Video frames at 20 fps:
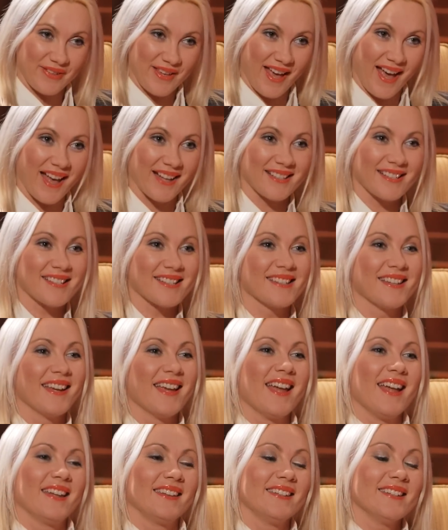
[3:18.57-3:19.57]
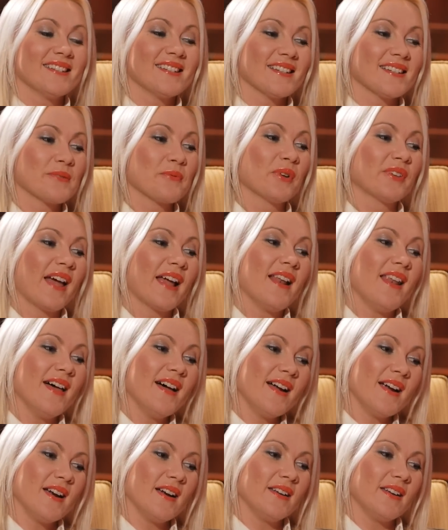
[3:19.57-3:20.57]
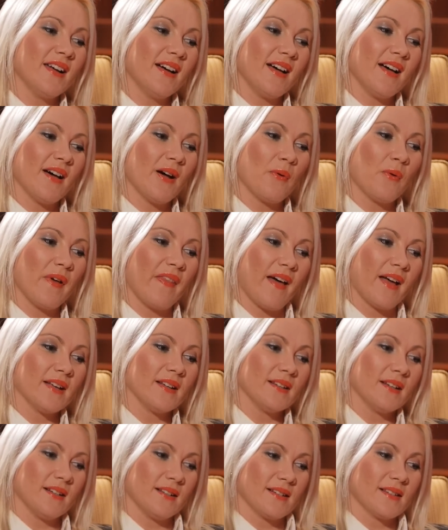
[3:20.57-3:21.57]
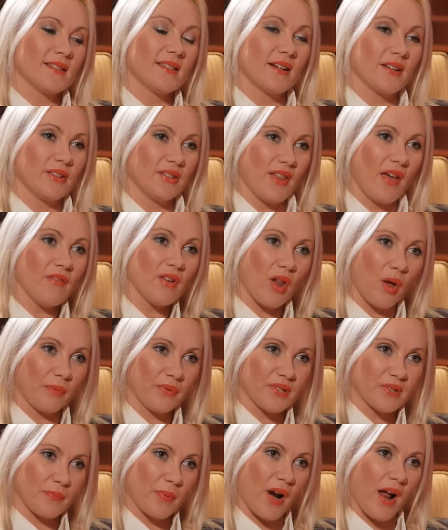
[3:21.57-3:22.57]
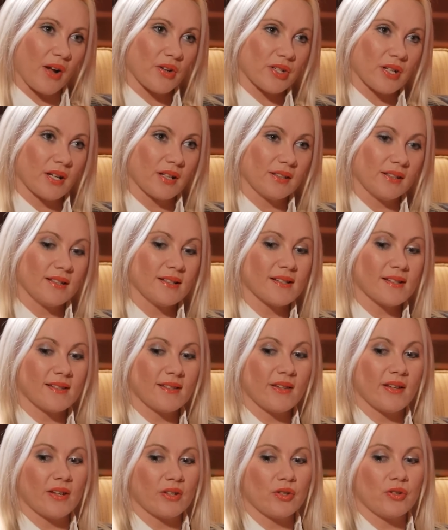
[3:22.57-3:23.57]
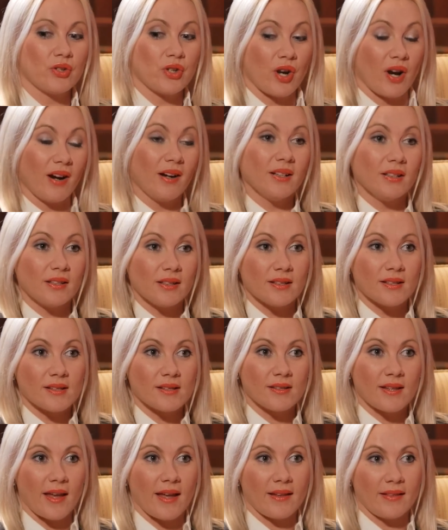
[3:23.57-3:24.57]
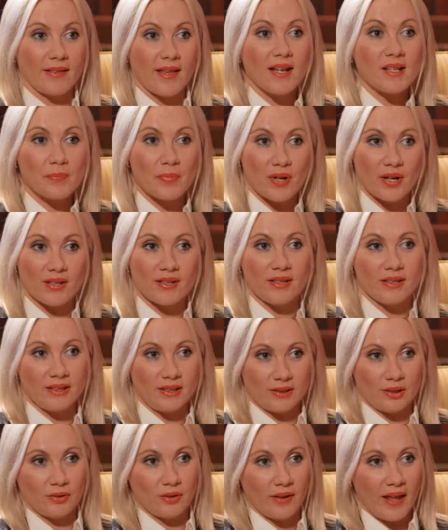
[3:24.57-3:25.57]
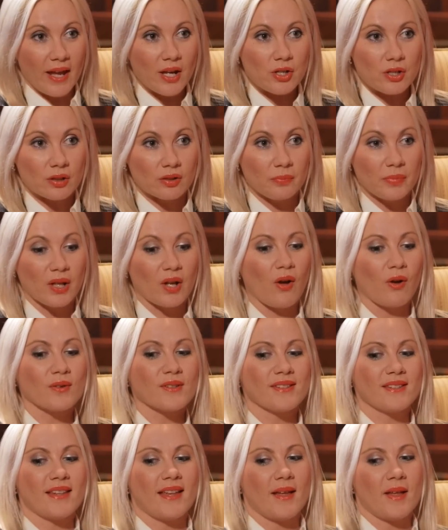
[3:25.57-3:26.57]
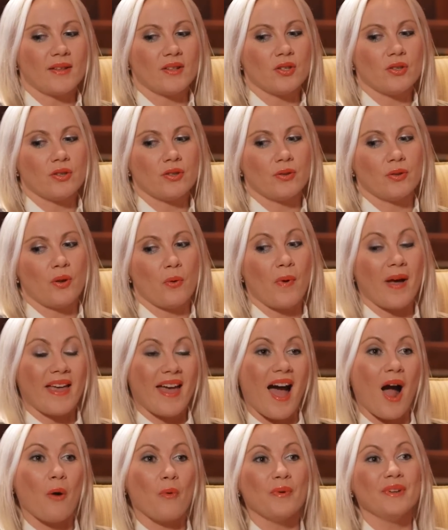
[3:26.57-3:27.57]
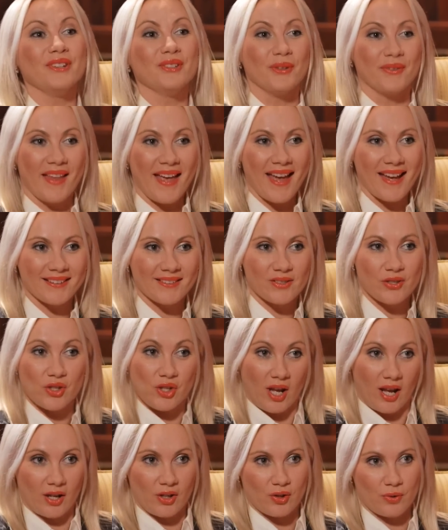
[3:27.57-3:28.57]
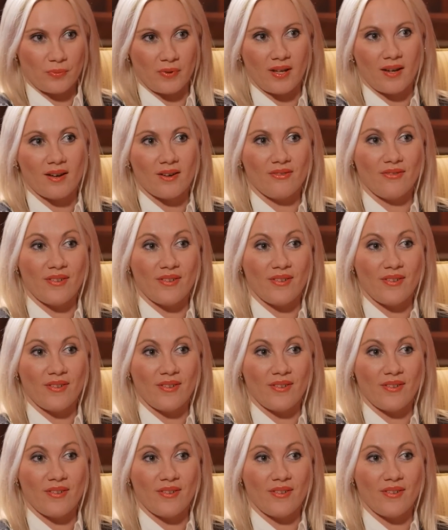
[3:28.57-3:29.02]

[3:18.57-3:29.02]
yes. This is yeah. what I learned uh, when I uh, started to develop this project. It's the charities, they desperately need a donation because the, the way how we donate changed. We are